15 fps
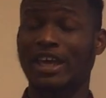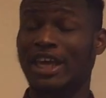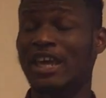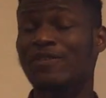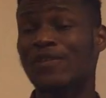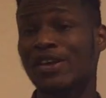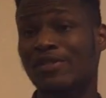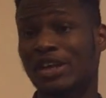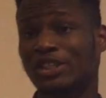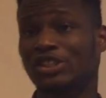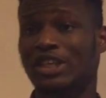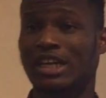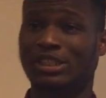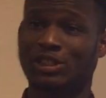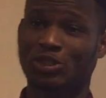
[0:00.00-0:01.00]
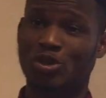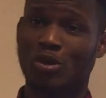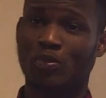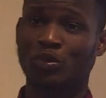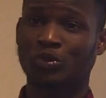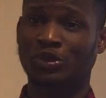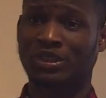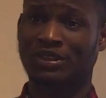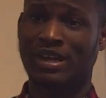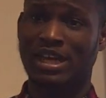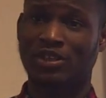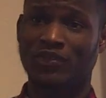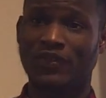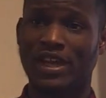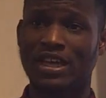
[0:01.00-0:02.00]
If a rent charge is coupled with the right
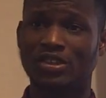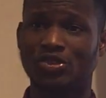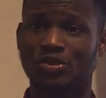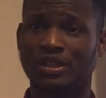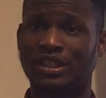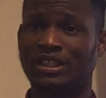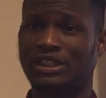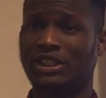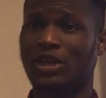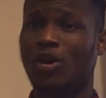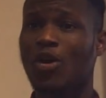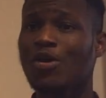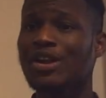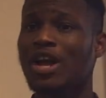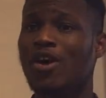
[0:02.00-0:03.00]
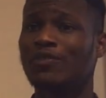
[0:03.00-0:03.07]
of entry, the owner